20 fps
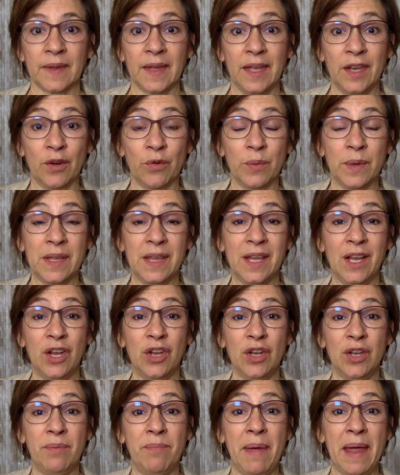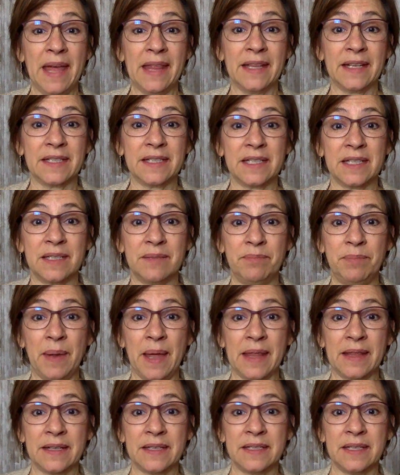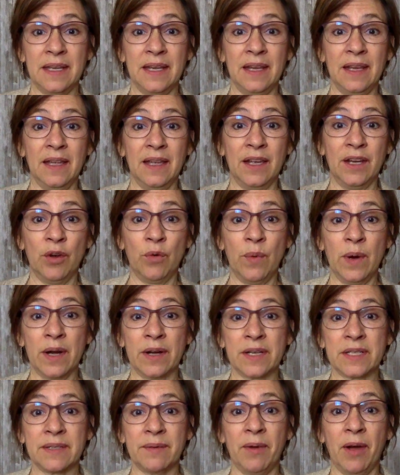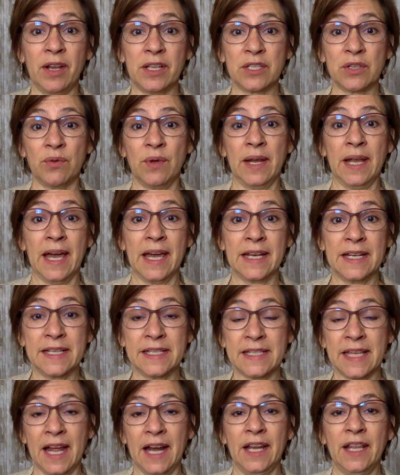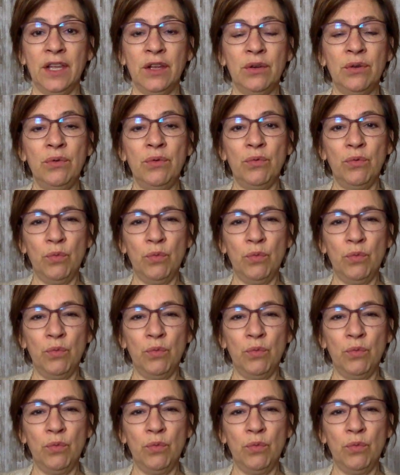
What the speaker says: And a really good balance is balancing an awareness of what's going on inside of you